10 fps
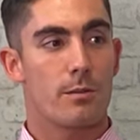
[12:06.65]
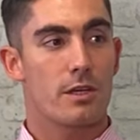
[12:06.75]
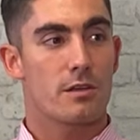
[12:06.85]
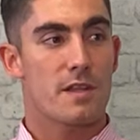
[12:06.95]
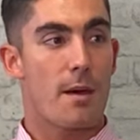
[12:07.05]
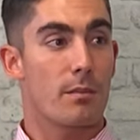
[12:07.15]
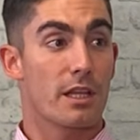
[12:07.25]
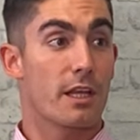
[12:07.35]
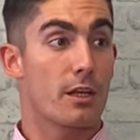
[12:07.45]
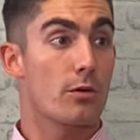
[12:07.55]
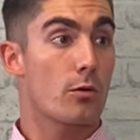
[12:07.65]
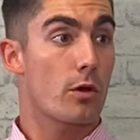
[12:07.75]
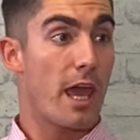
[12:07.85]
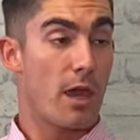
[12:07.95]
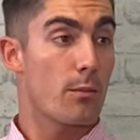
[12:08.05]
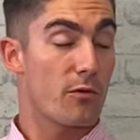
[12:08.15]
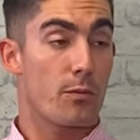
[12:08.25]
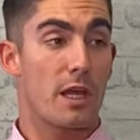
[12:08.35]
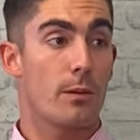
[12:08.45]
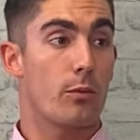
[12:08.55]
because that millennial camp of
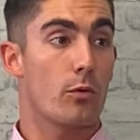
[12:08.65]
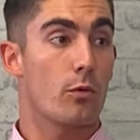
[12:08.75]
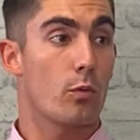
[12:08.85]
people